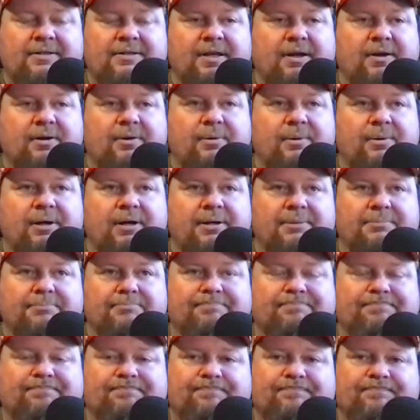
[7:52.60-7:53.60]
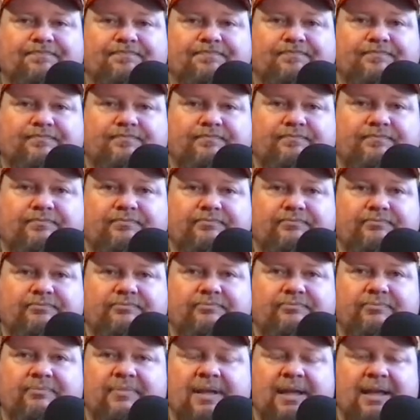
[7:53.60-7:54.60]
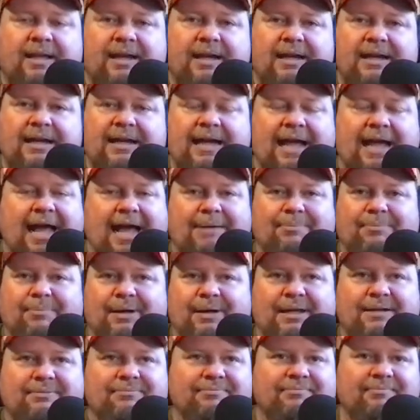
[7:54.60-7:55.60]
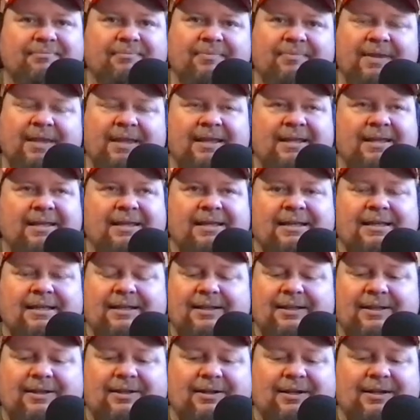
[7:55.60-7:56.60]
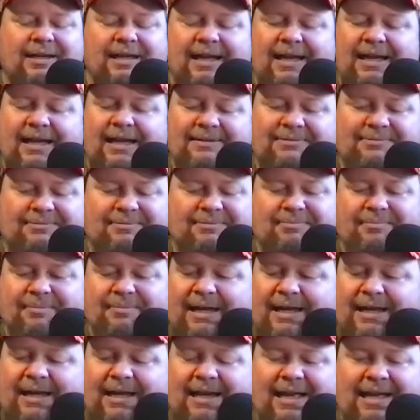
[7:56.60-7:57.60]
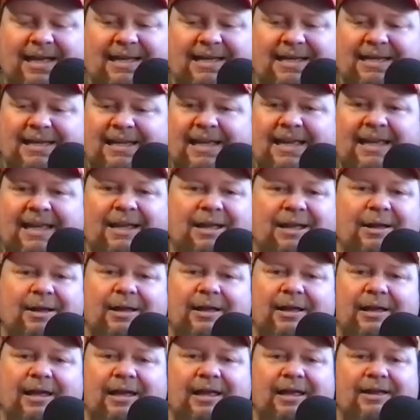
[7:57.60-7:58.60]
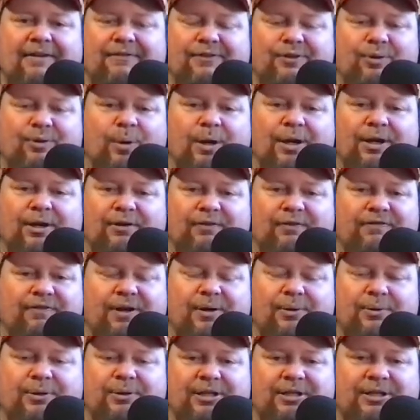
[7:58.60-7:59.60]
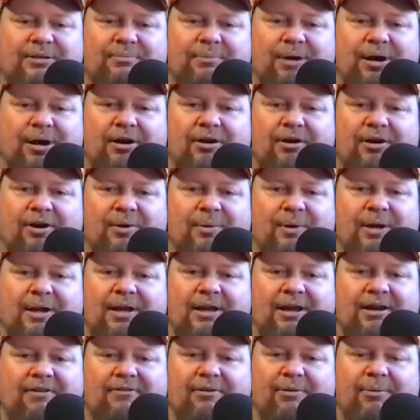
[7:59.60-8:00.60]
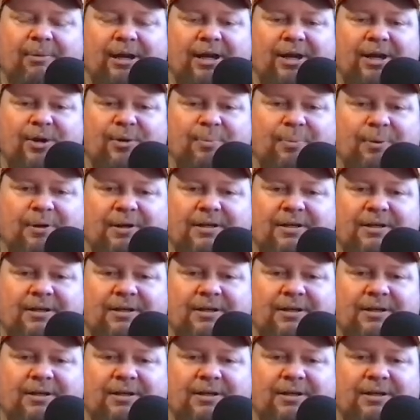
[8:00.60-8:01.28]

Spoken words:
So, but look, man, if Twitter folded tomorrow and never reopened,